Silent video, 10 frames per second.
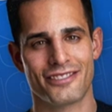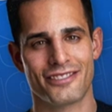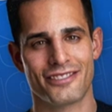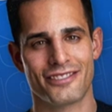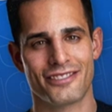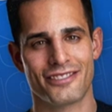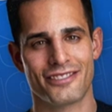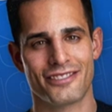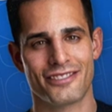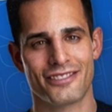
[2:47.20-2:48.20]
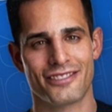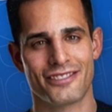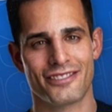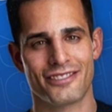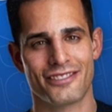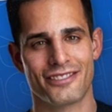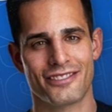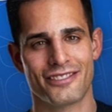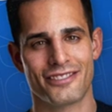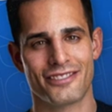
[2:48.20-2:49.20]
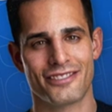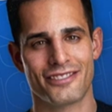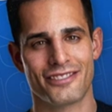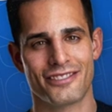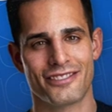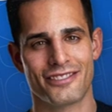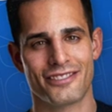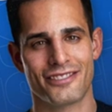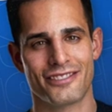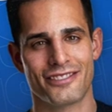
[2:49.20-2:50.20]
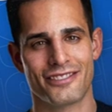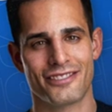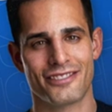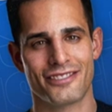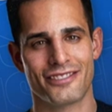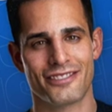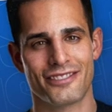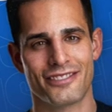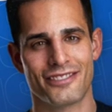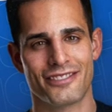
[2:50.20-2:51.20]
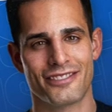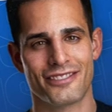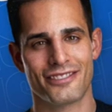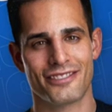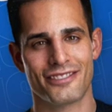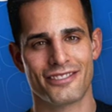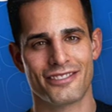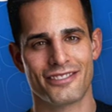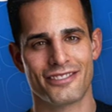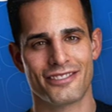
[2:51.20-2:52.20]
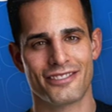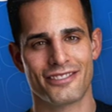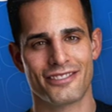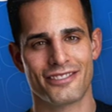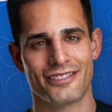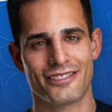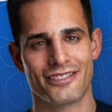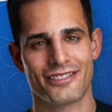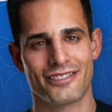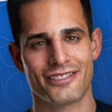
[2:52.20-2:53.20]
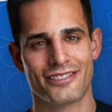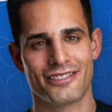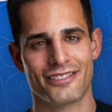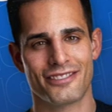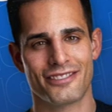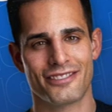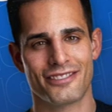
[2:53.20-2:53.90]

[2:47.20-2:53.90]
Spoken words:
The person shown says nothing.